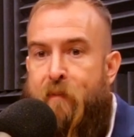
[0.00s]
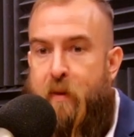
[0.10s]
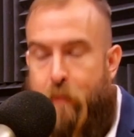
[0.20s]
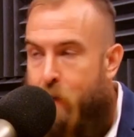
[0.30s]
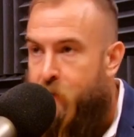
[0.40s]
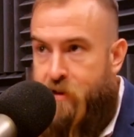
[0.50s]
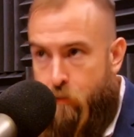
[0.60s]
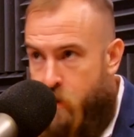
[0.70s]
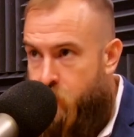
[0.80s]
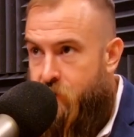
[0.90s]
The problem with
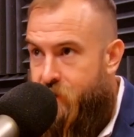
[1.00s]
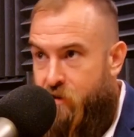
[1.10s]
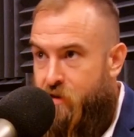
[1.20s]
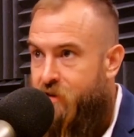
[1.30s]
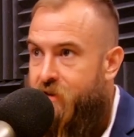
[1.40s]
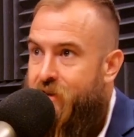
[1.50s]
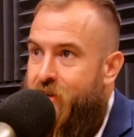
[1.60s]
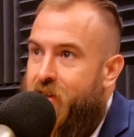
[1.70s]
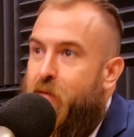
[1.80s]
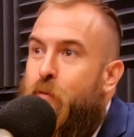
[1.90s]
so many jurisdictions is
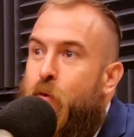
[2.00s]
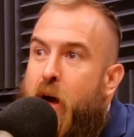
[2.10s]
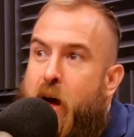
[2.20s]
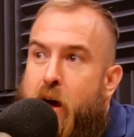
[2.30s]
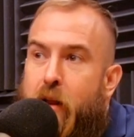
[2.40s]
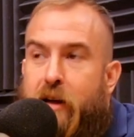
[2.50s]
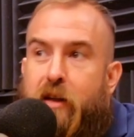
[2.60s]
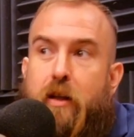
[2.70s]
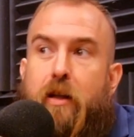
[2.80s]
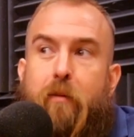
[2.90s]
it's like, well,
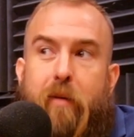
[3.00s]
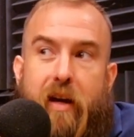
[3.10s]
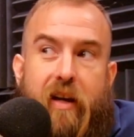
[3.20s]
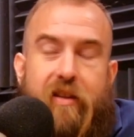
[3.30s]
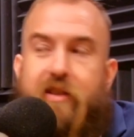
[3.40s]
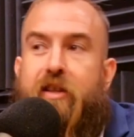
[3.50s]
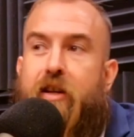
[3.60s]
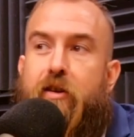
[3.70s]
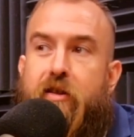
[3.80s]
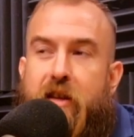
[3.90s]
it could be
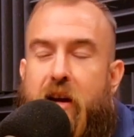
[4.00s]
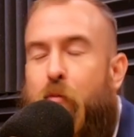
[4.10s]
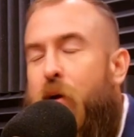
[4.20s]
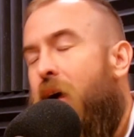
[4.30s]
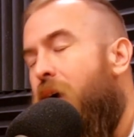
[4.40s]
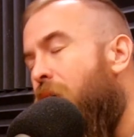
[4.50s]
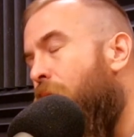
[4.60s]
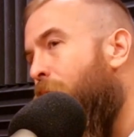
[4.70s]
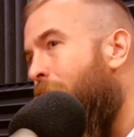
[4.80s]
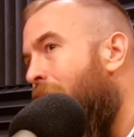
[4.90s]
considered that,
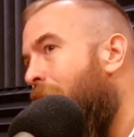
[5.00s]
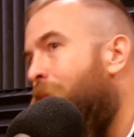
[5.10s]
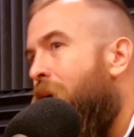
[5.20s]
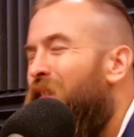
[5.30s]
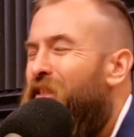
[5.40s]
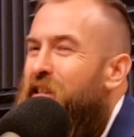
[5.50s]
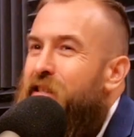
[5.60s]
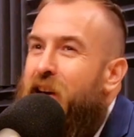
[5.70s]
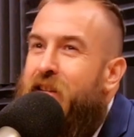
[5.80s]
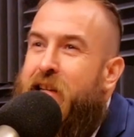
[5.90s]
well, maybe
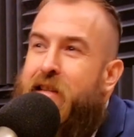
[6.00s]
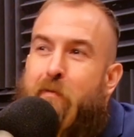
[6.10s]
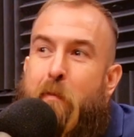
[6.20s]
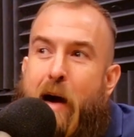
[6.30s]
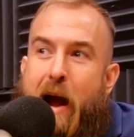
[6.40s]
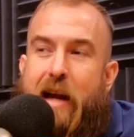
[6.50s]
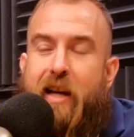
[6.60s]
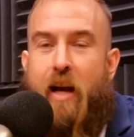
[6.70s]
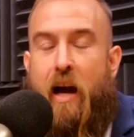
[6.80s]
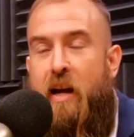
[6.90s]
this license
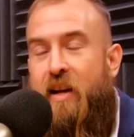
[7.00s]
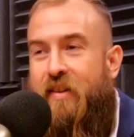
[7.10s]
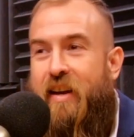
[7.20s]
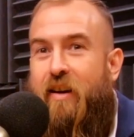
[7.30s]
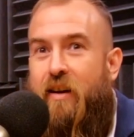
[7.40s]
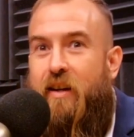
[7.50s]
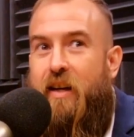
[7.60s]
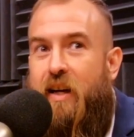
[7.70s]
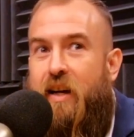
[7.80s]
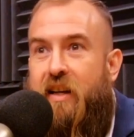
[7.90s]
might,
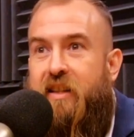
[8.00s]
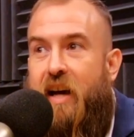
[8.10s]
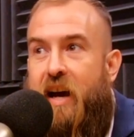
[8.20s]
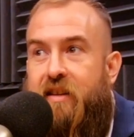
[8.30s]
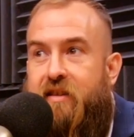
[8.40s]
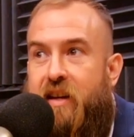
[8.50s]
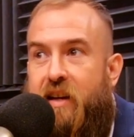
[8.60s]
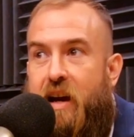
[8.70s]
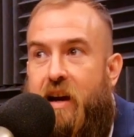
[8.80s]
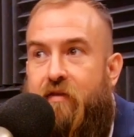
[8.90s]
guys,
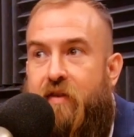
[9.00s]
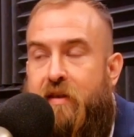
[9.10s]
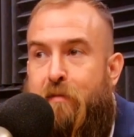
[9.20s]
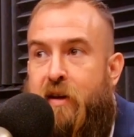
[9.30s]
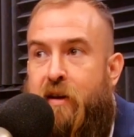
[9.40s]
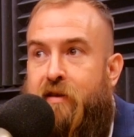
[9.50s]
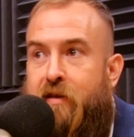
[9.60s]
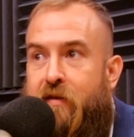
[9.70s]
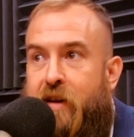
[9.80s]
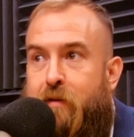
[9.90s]
like I have $50 million
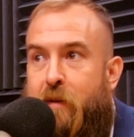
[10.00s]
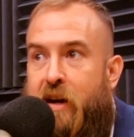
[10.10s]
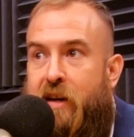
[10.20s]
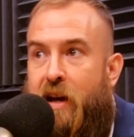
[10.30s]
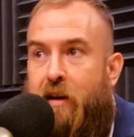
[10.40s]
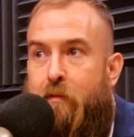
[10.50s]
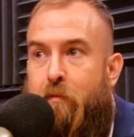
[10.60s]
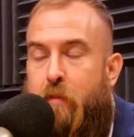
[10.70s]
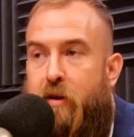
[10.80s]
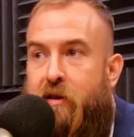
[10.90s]
in investment. I
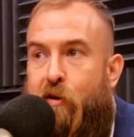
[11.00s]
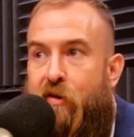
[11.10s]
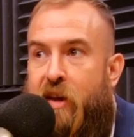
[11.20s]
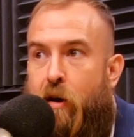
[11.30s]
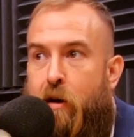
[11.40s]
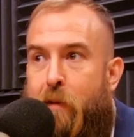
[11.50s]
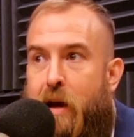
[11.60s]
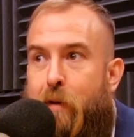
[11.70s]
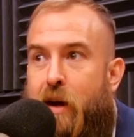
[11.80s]
can't build the whole thing on a maybe.